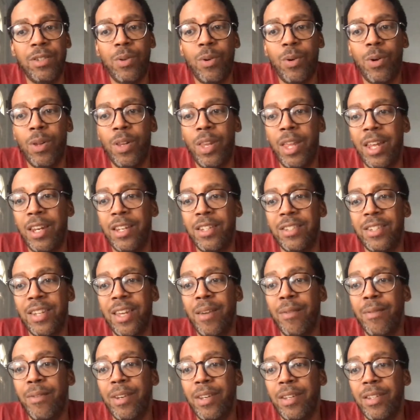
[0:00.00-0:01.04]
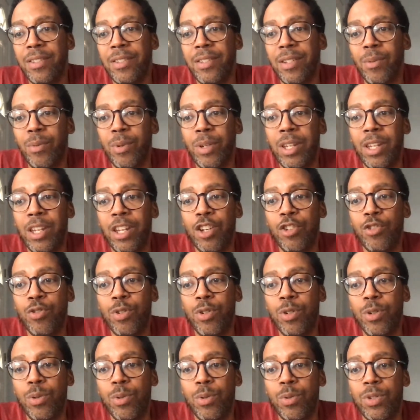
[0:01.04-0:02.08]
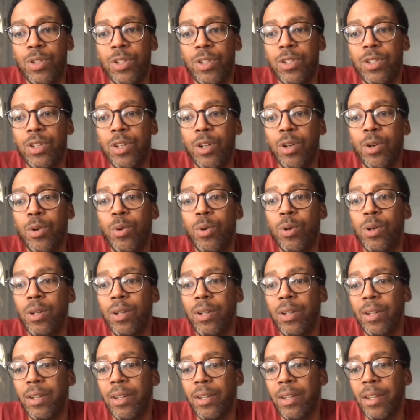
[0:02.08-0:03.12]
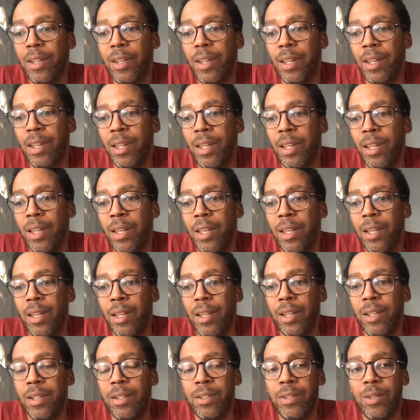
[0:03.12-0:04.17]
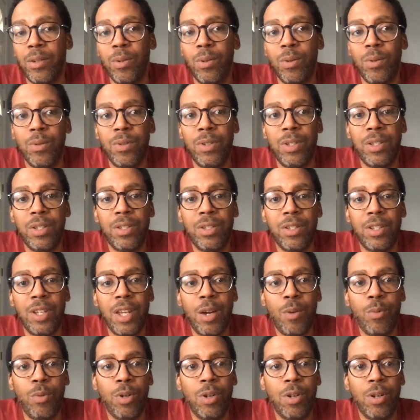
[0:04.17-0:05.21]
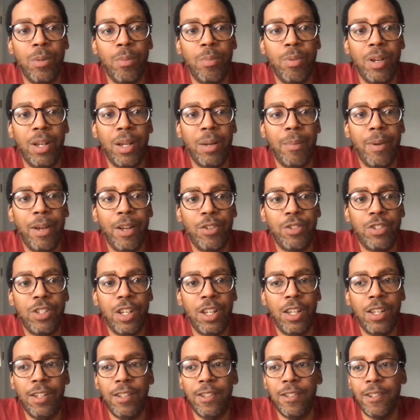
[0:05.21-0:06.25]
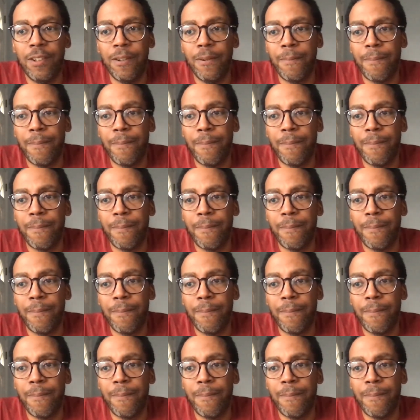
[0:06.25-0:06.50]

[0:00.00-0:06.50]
All that is evidence that we can introduce into the court. So this is how we're going to bring about change.